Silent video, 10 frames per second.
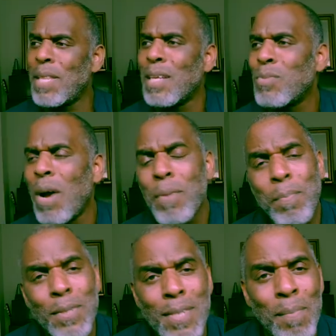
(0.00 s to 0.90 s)
that's why we
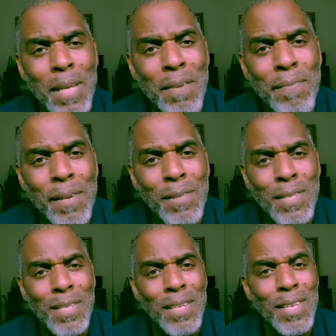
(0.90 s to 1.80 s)
put so many
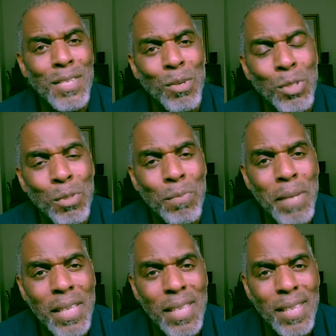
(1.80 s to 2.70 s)
filters on our social
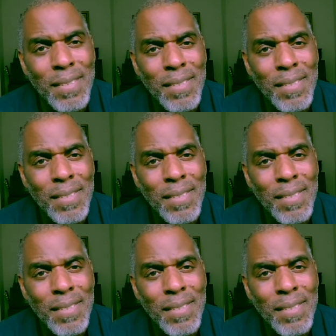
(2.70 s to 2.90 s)
media.